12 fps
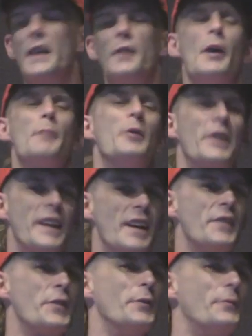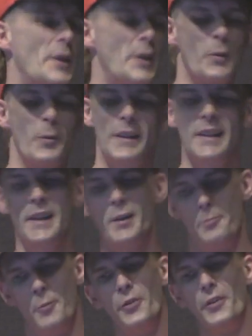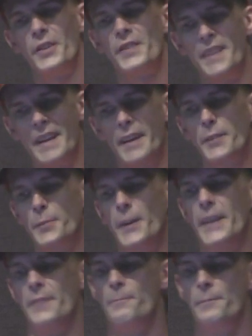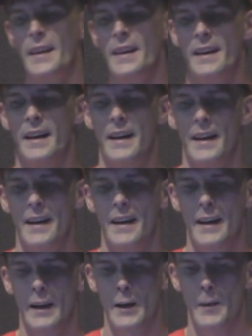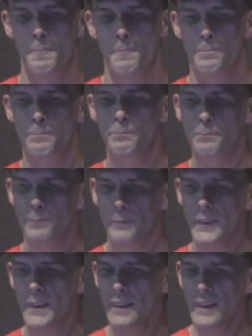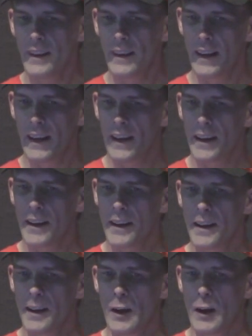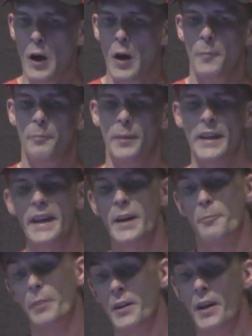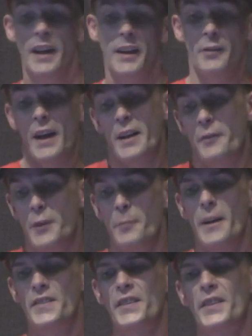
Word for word: give up on a council very quickly and move on to the next one. Um, uh, but yeah, but uh, and a, and a few months